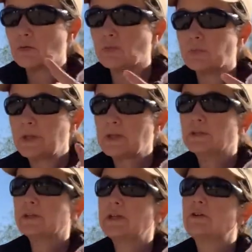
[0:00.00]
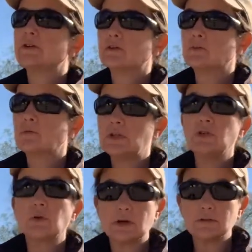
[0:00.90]
being the leader when you
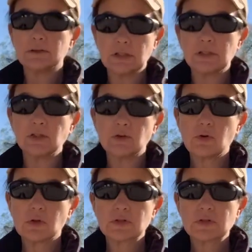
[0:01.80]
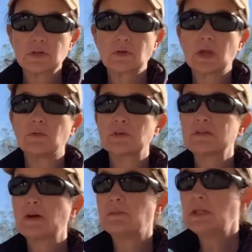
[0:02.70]
are leading your horse. Okay, what does that
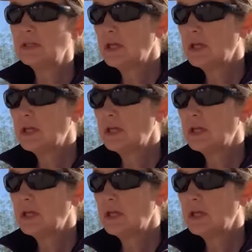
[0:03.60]
mean?